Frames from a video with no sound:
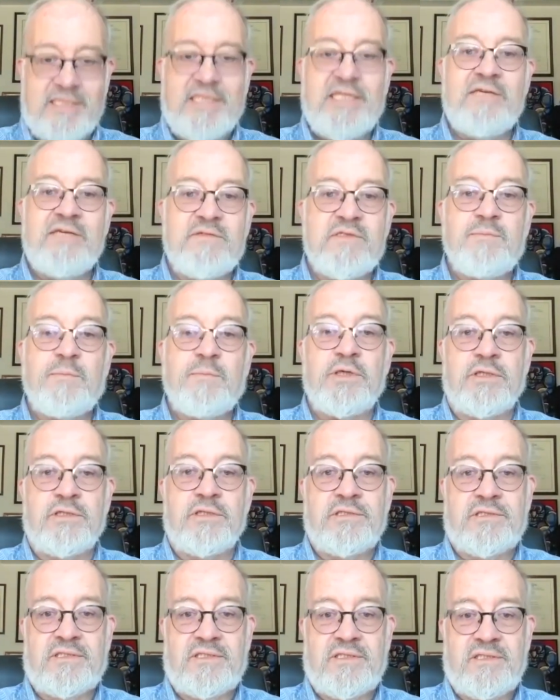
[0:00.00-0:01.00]
it gives
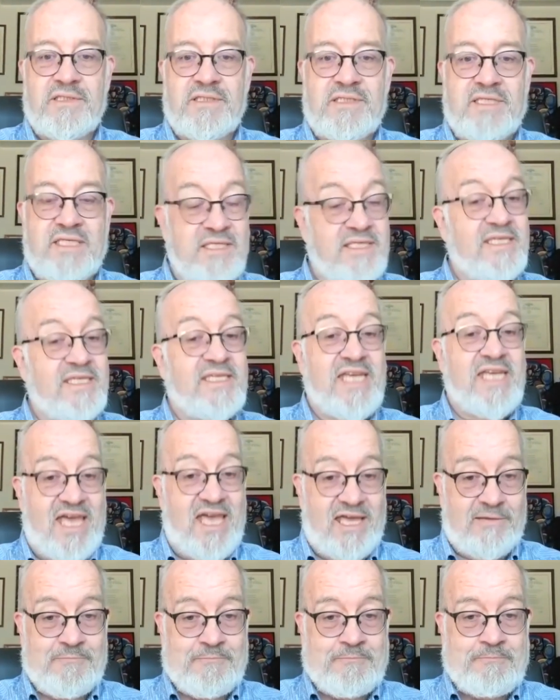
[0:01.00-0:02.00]
birth to the
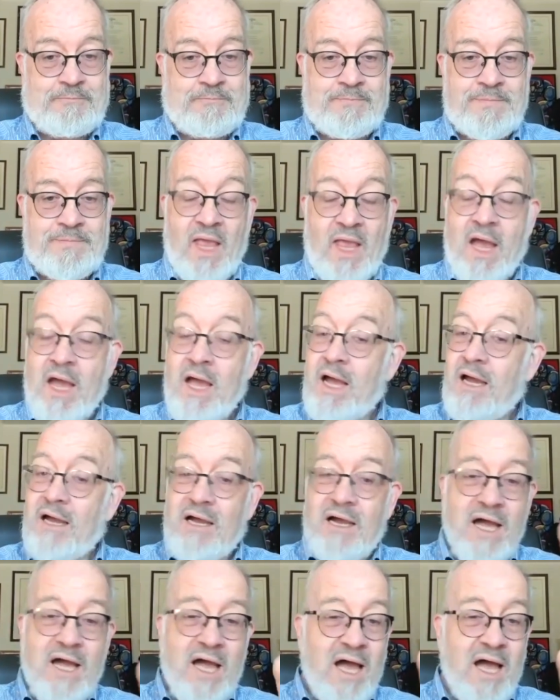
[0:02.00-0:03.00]
day
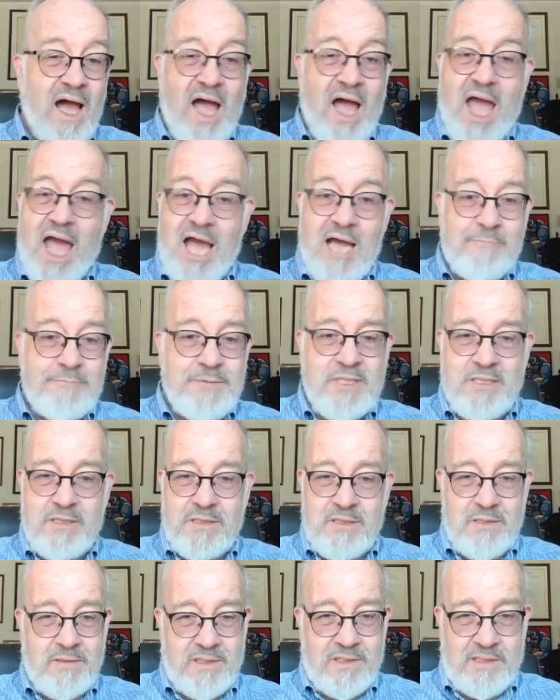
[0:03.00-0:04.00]

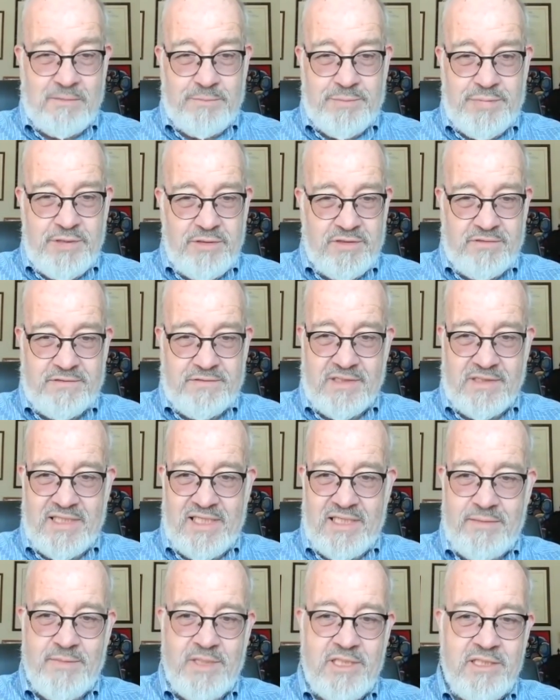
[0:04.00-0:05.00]
absolutely
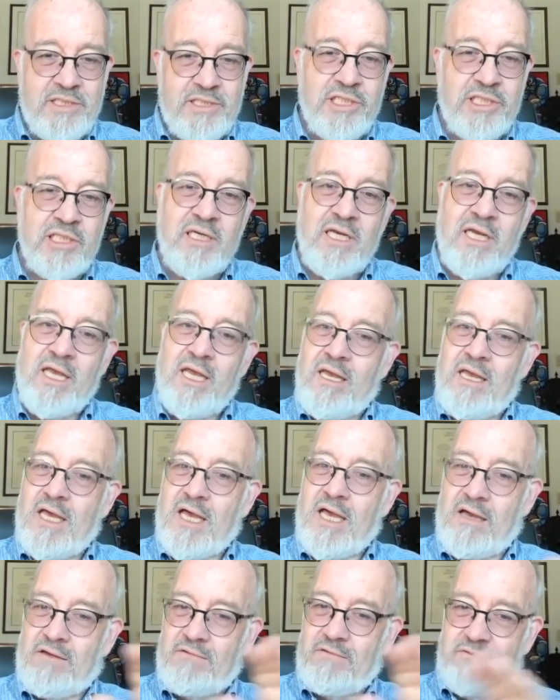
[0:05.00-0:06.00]
beautiful image
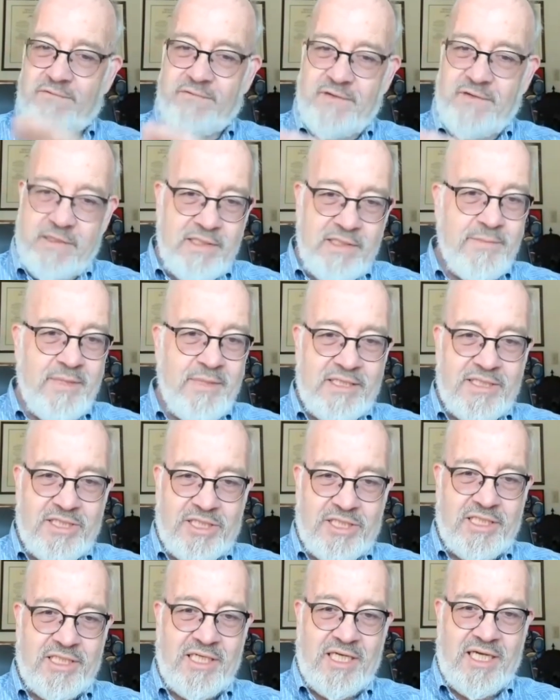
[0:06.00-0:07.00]
very
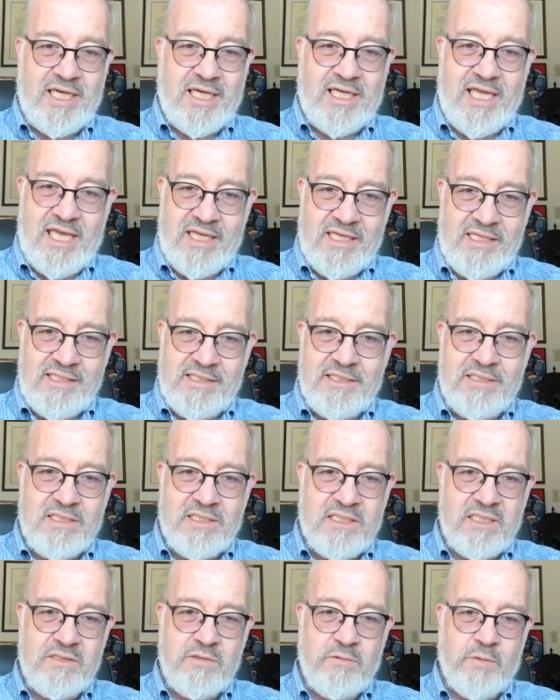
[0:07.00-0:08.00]
much
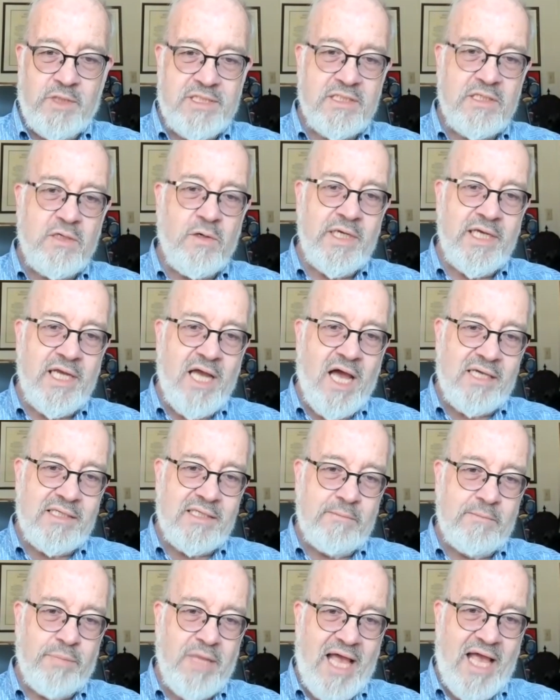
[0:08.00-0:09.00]
akin to what's going
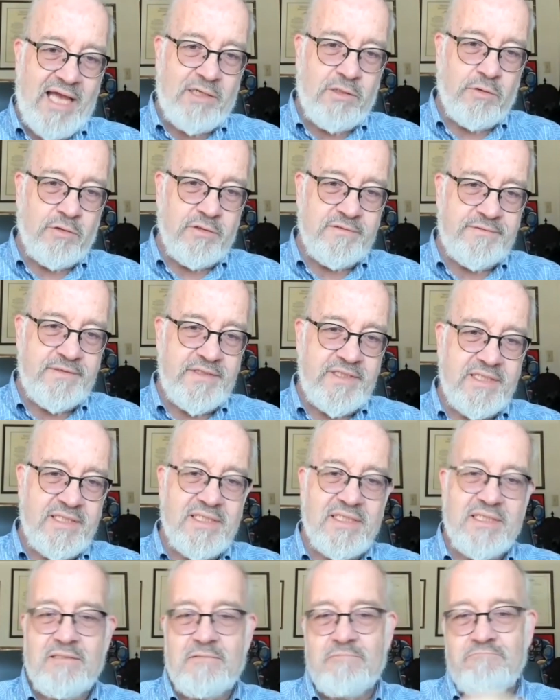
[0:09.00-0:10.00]
on in black
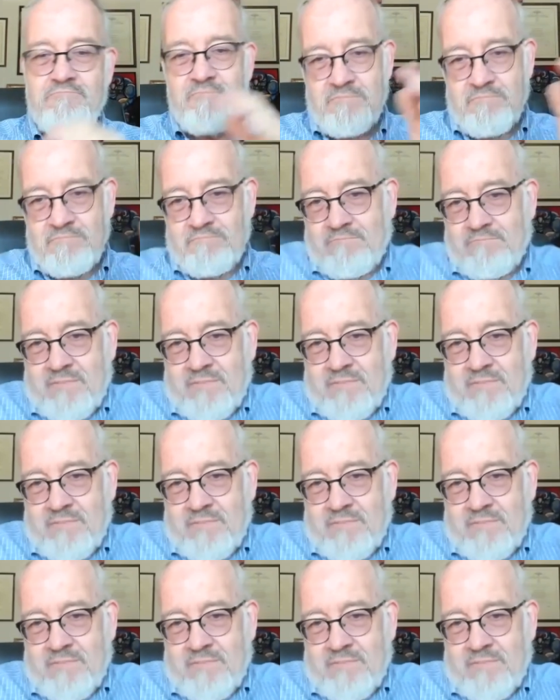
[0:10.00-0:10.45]
orpheus